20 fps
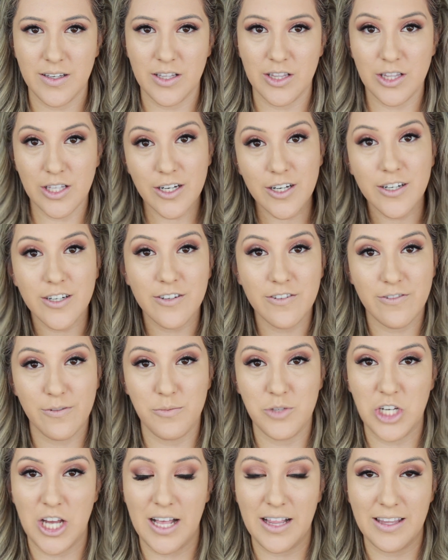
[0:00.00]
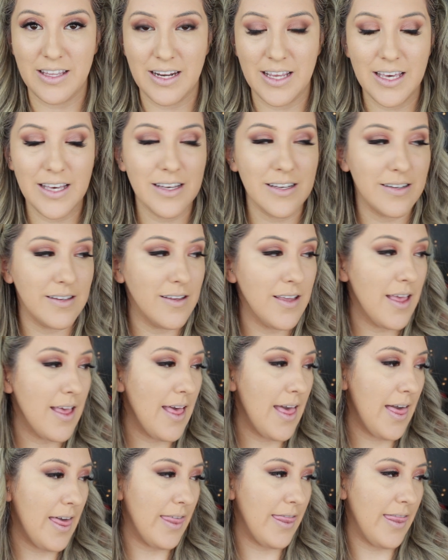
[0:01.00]
learned from Jaclyn Hill
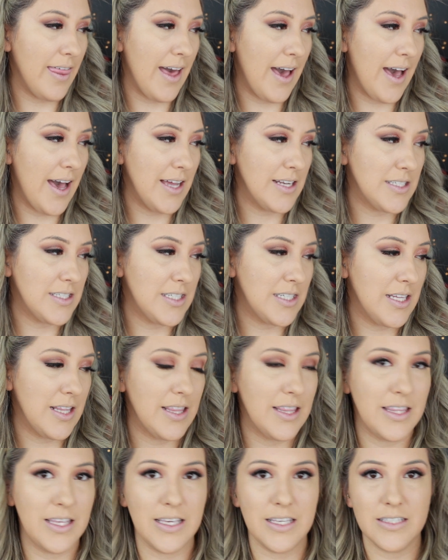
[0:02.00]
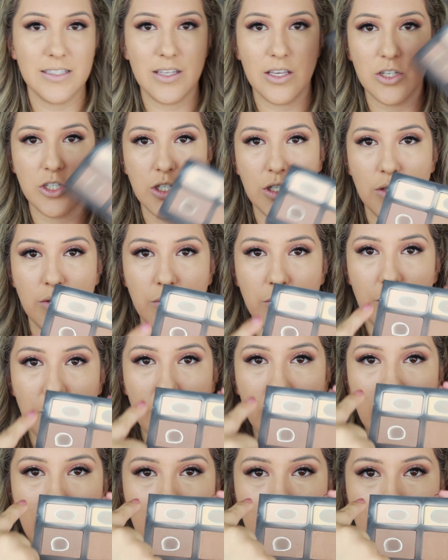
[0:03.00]
that these
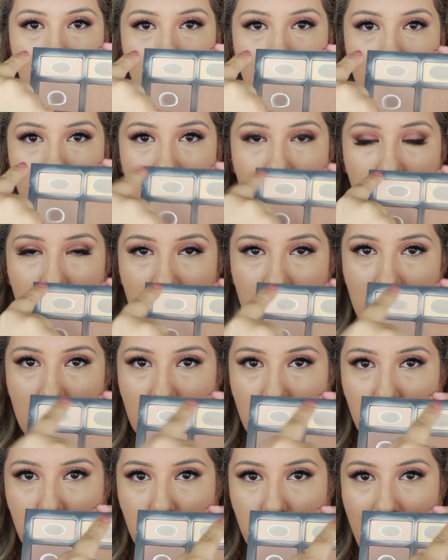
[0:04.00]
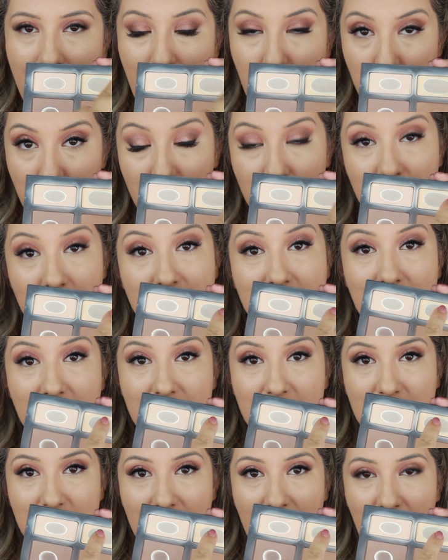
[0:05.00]
two powders
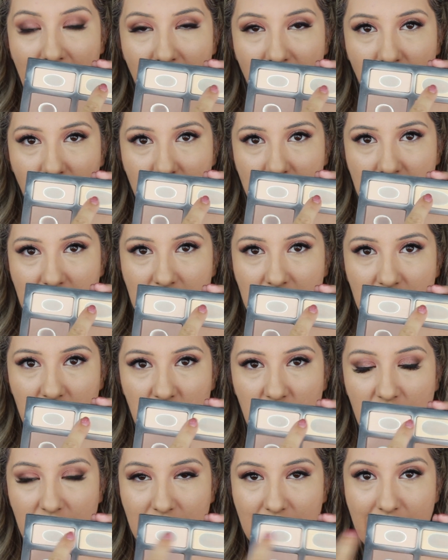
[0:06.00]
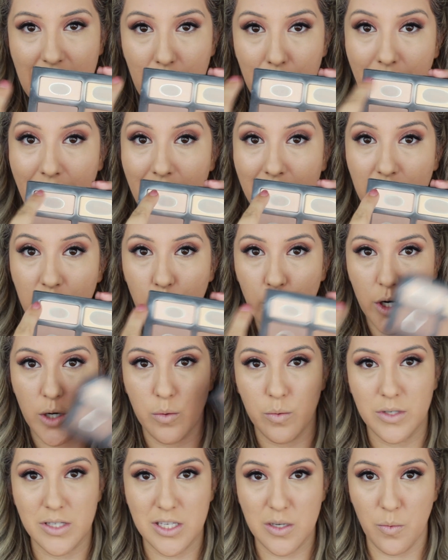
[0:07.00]
in the Kat Von D Shade and Light palette work
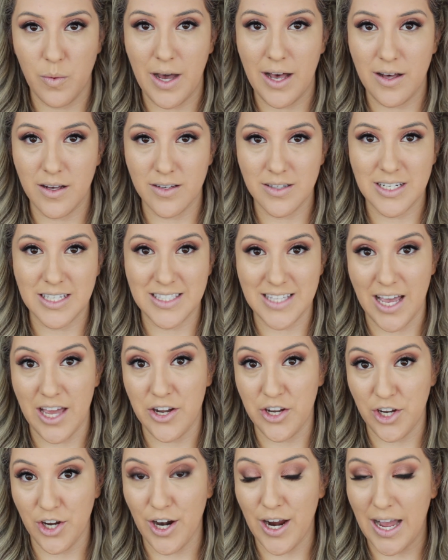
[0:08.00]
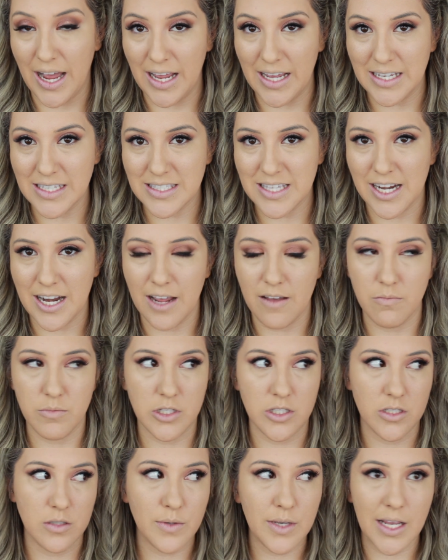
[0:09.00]
really well to set under your eyes, and I've
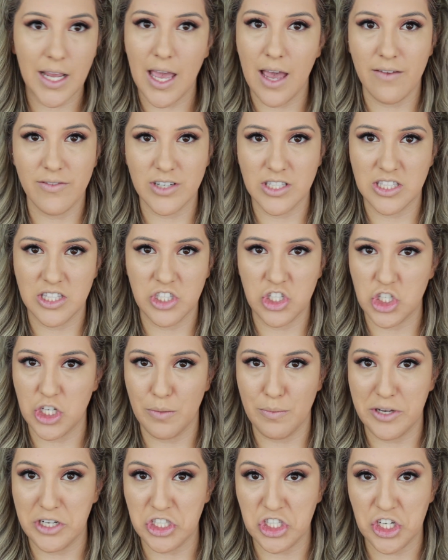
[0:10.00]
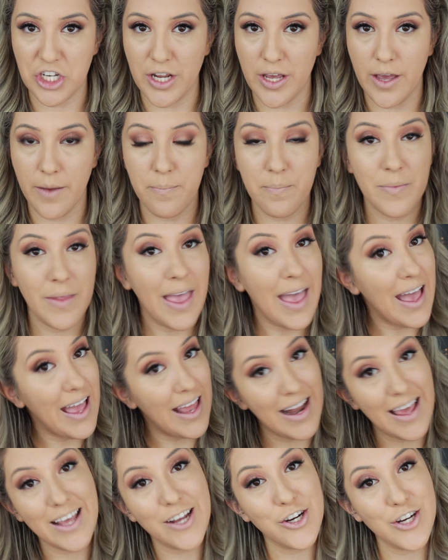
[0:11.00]
been doing it ever since she mentioned it,
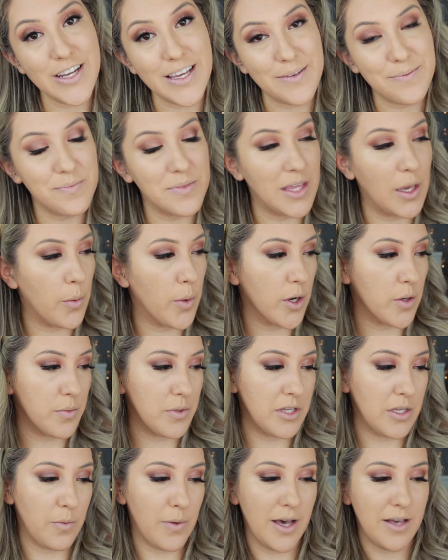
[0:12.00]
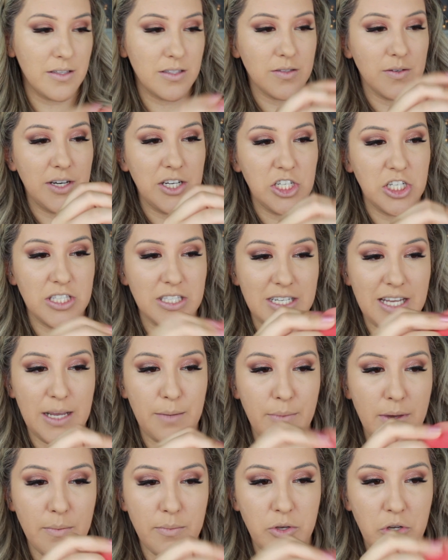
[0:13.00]
and I agree, they work really well. So I just take
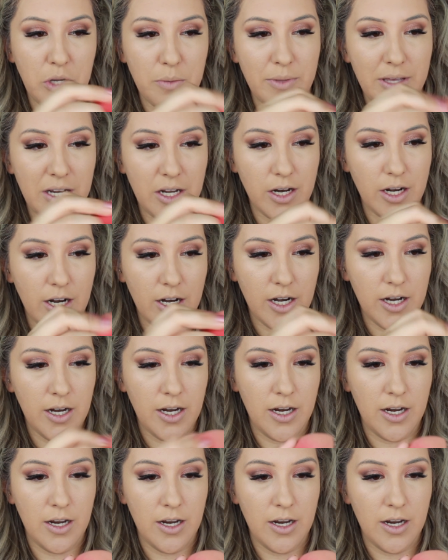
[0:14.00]
my Beauty Blender